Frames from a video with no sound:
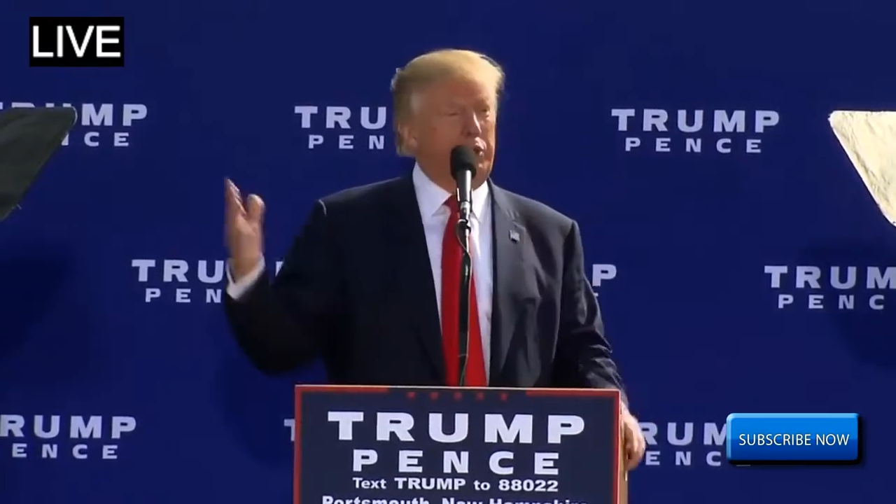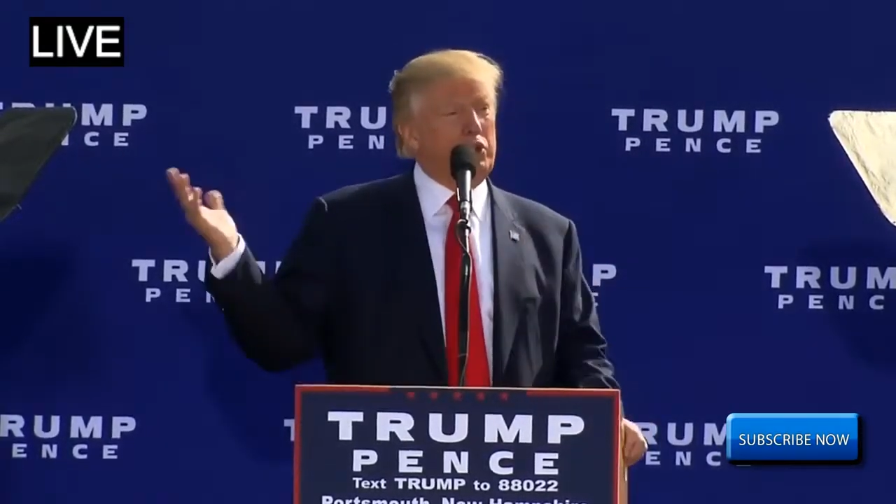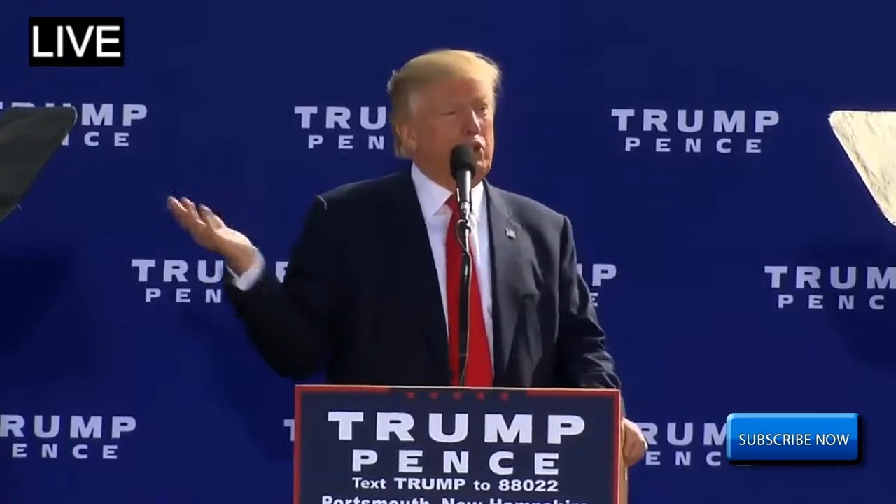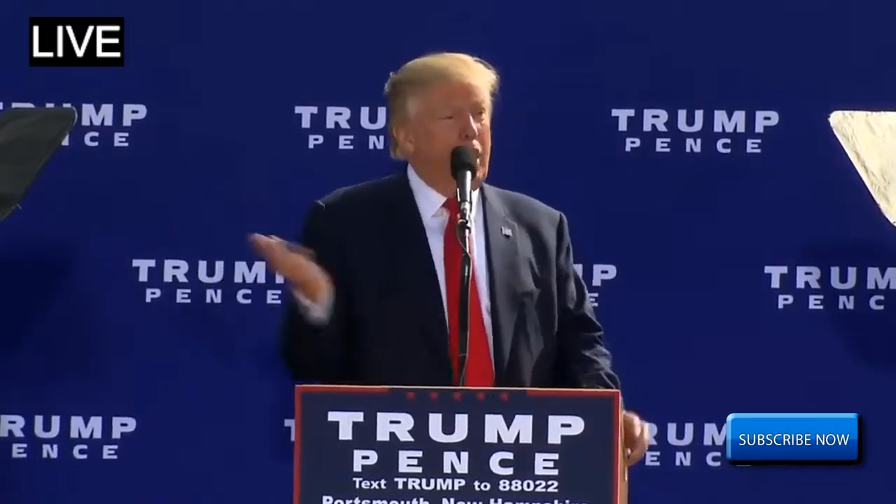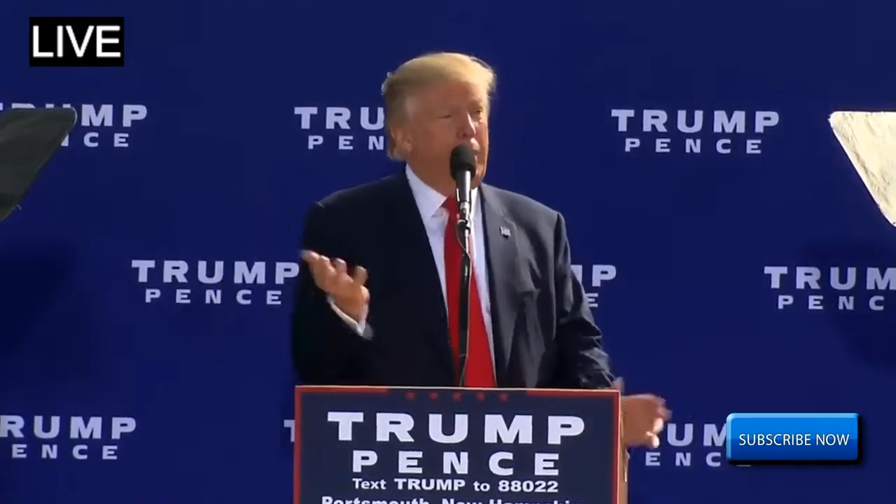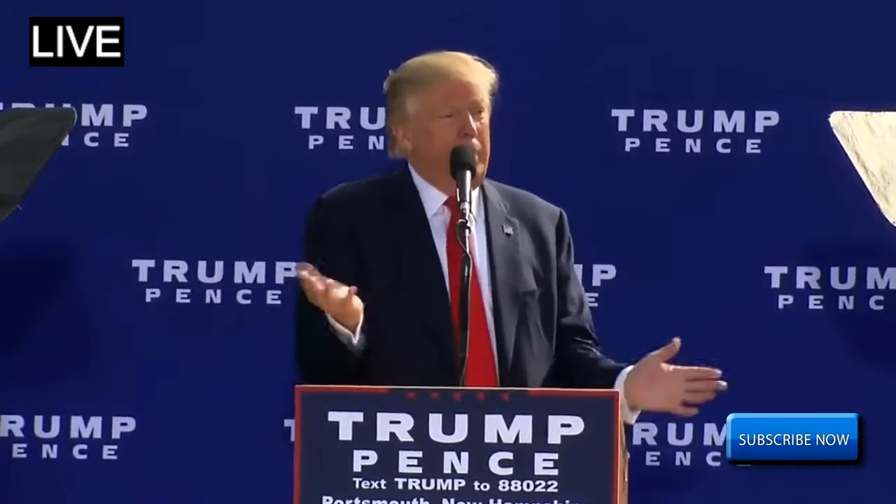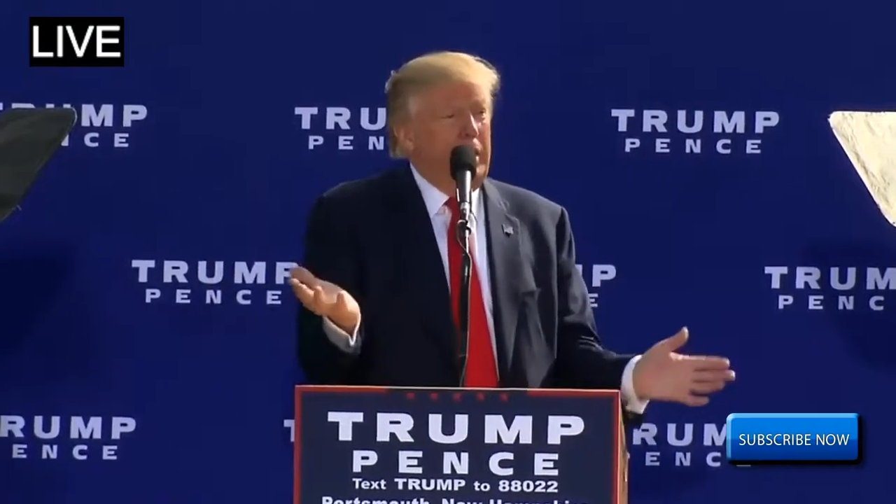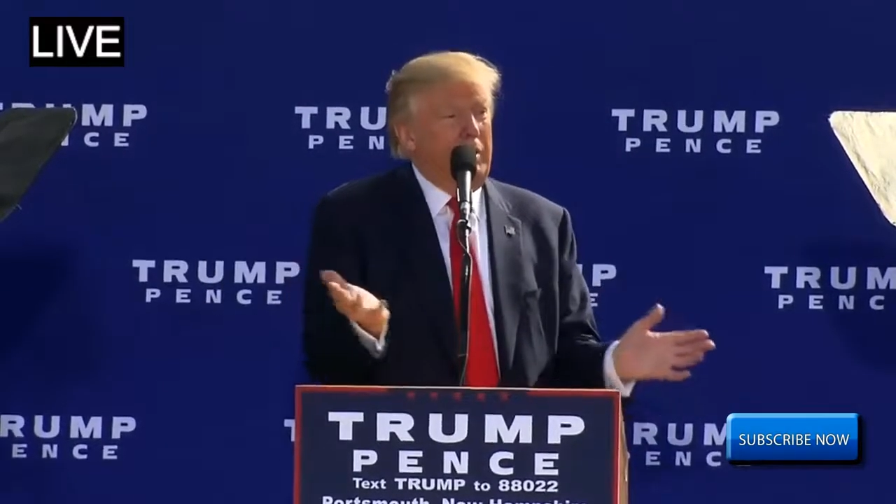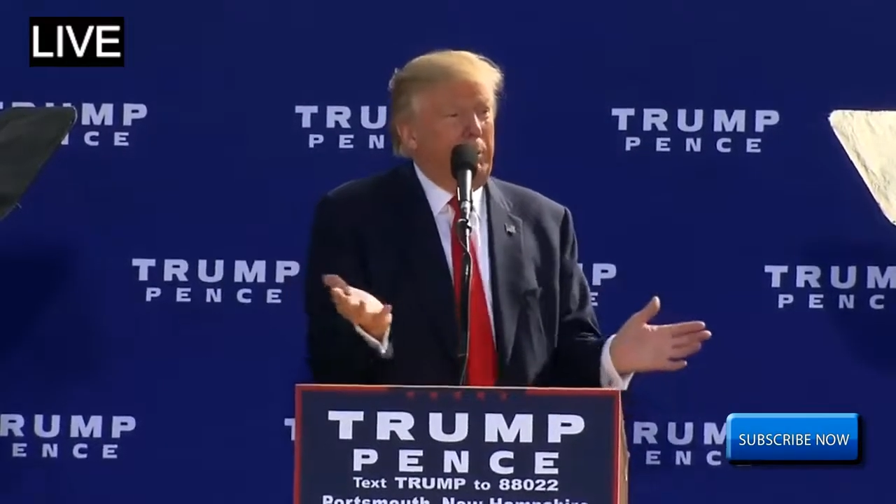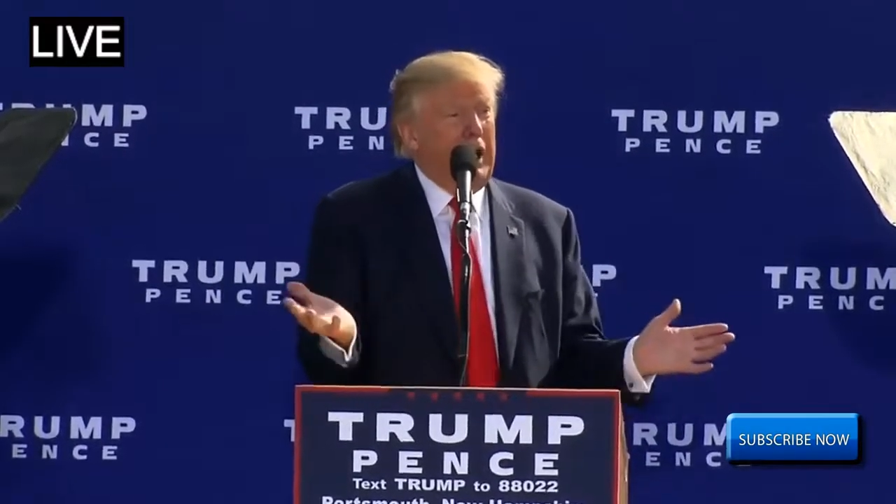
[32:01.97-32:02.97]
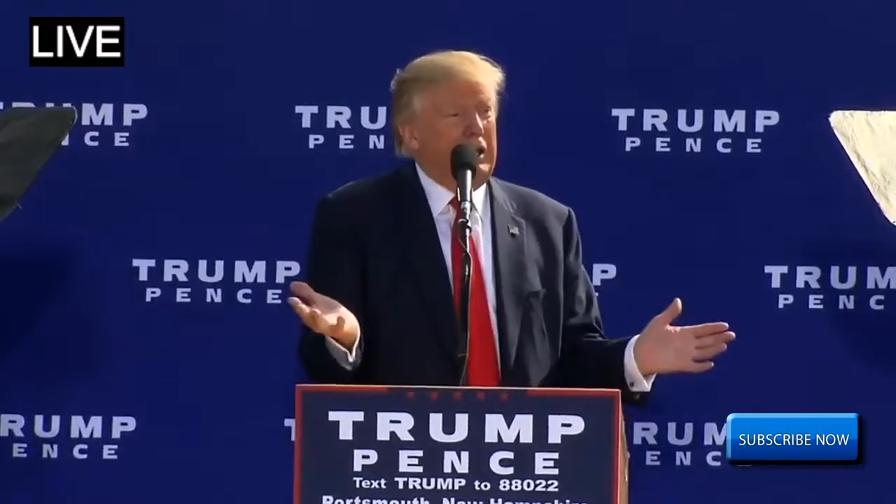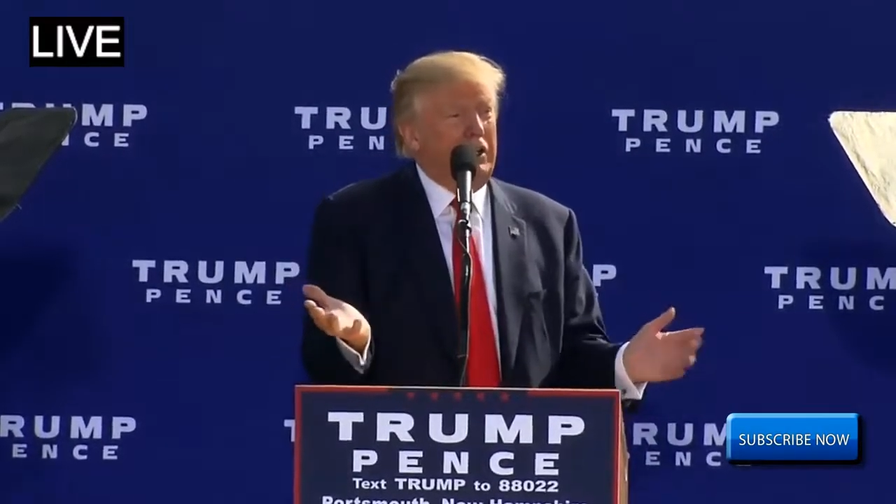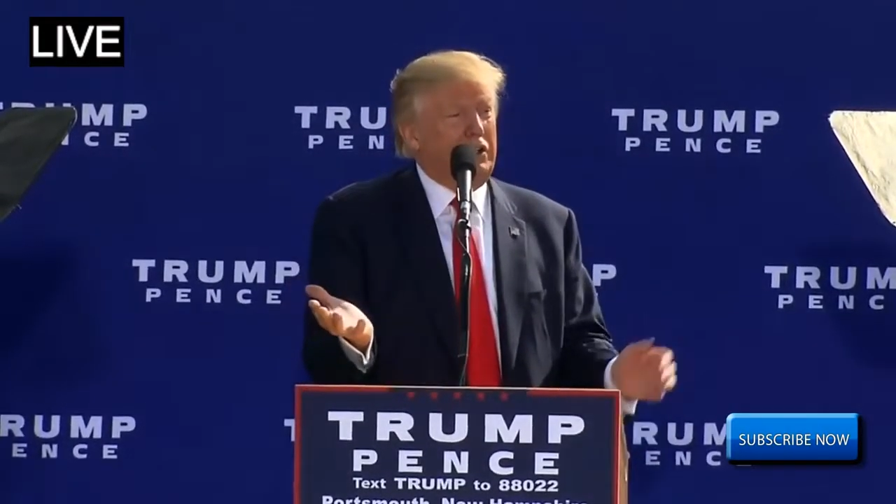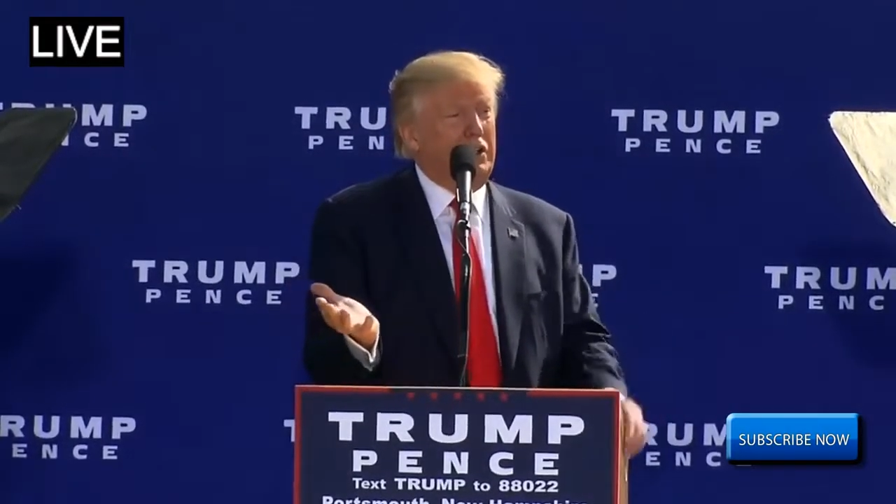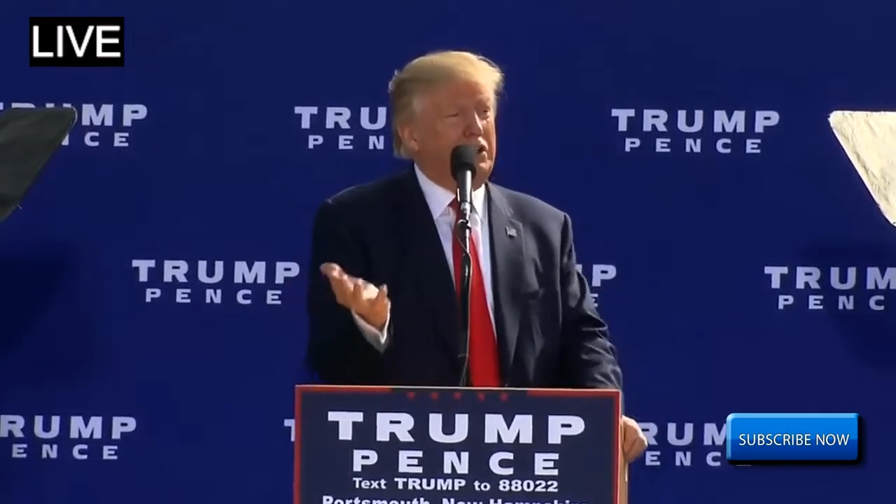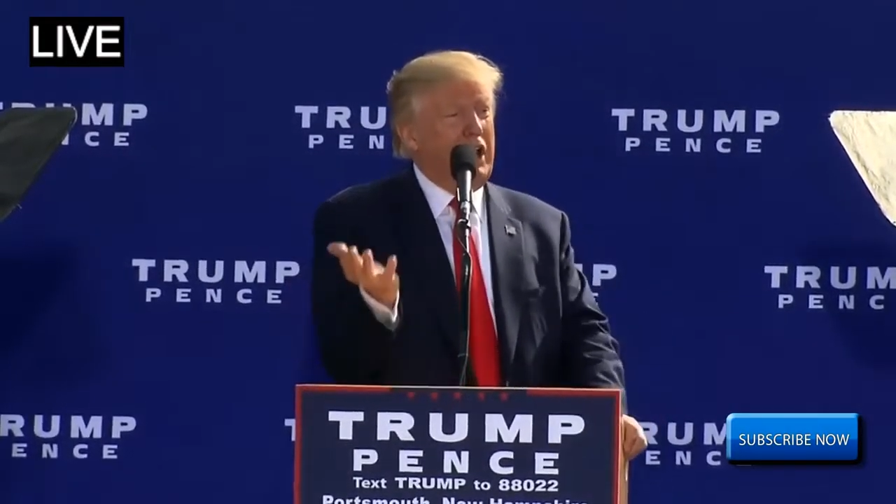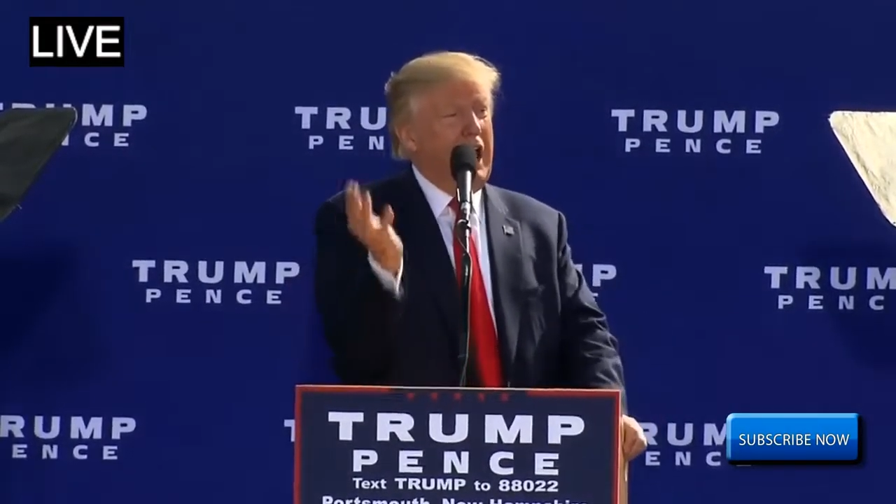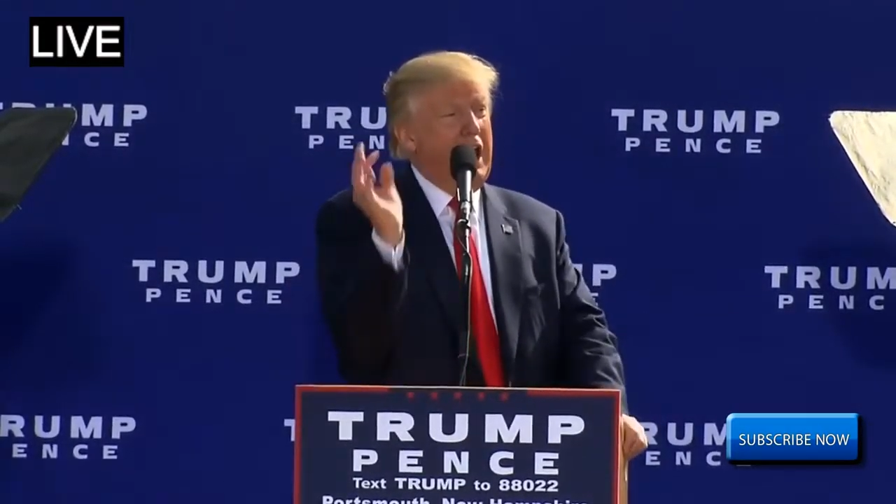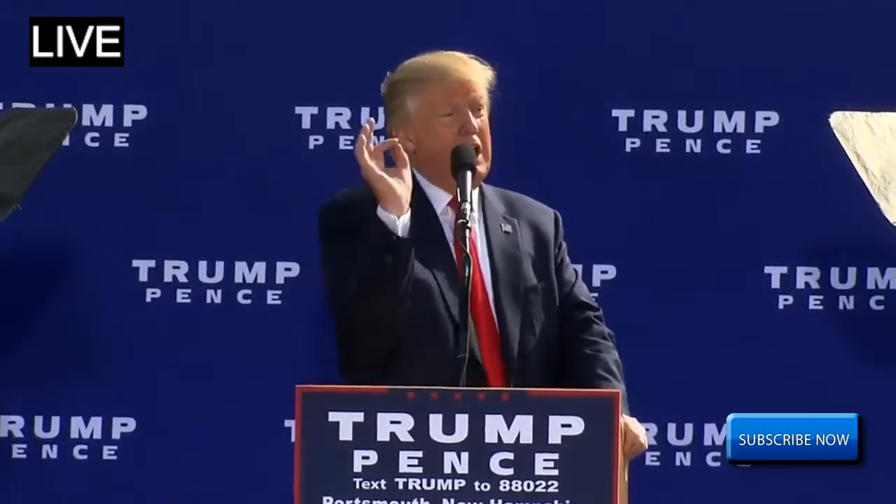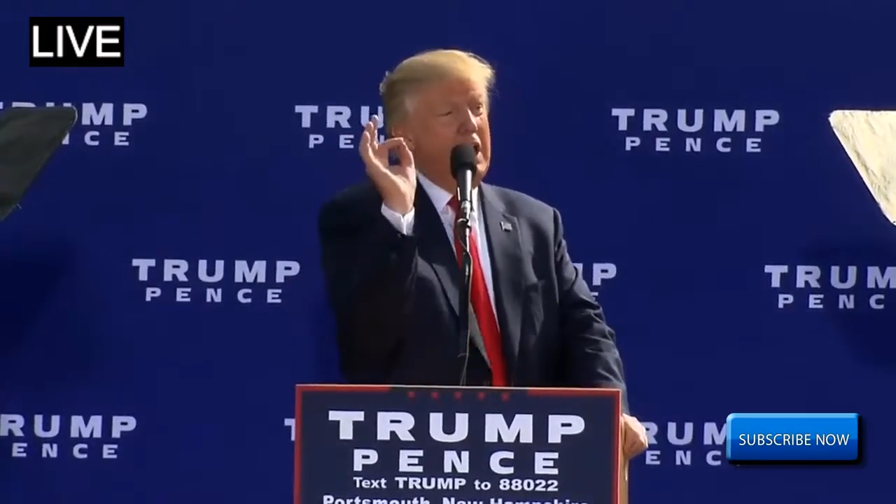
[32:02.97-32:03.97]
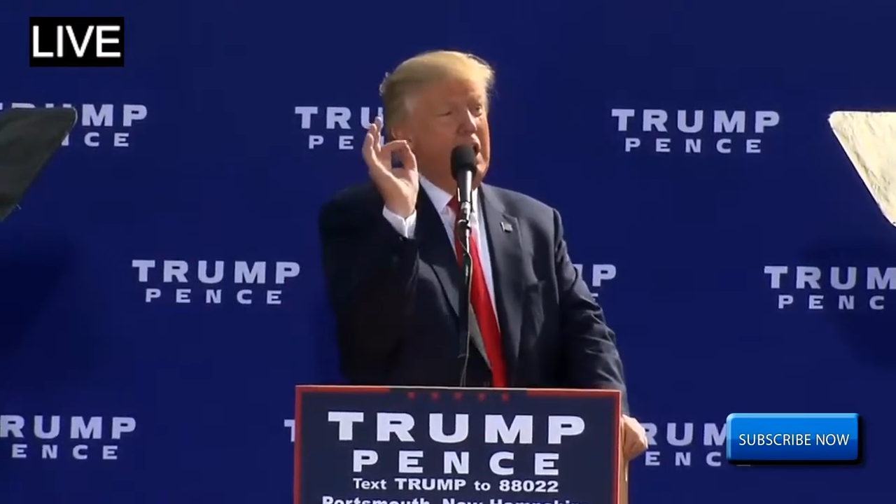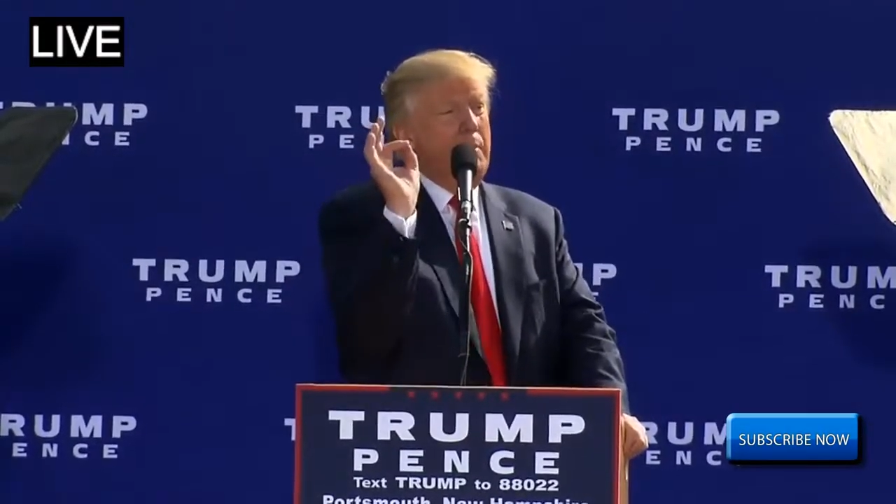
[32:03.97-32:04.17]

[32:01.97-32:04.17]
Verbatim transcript: prescribing practices and